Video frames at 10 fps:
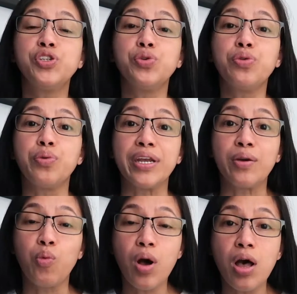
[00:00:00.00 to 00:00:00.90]
2, 3,
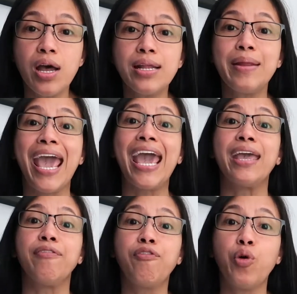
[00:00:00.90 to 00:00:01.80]
1,
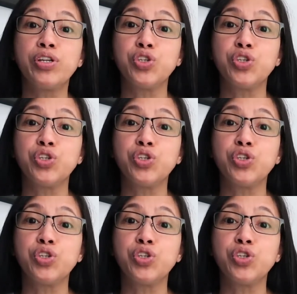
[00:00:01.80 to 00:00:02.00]
A, 4,